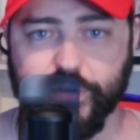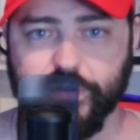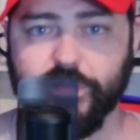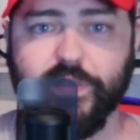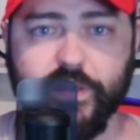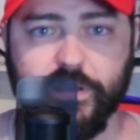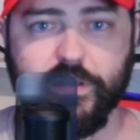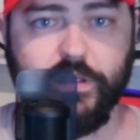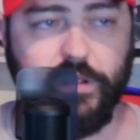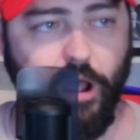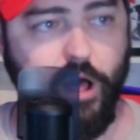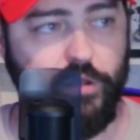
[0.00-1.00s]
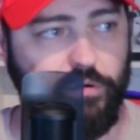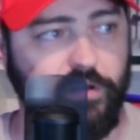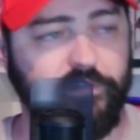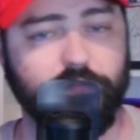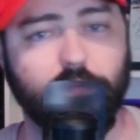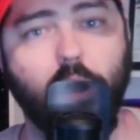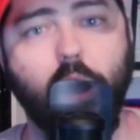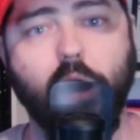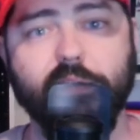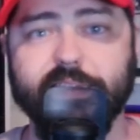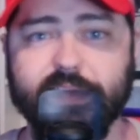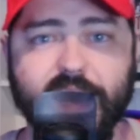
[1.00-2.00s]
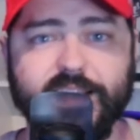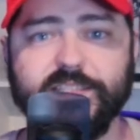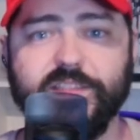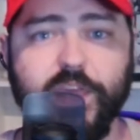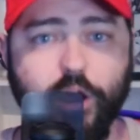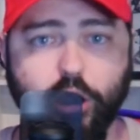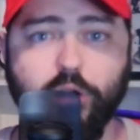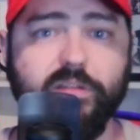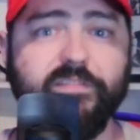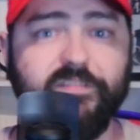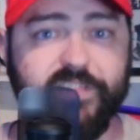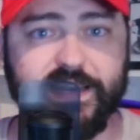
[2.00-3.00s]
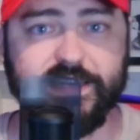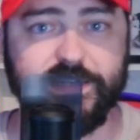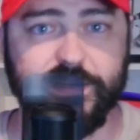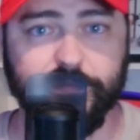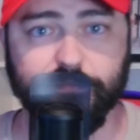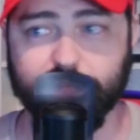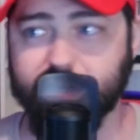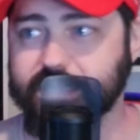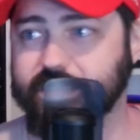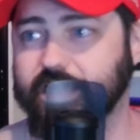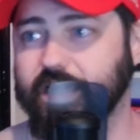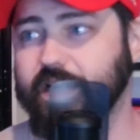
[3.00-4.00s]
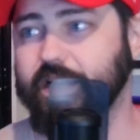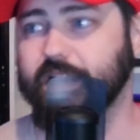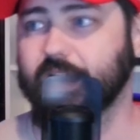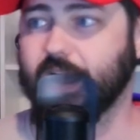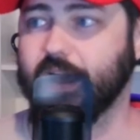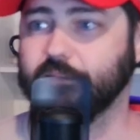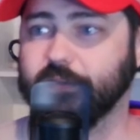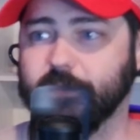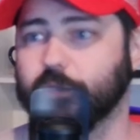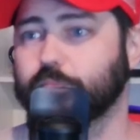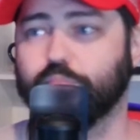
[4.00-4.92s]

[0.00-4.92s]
the color of law, yes, they are a victim, but I mean, they're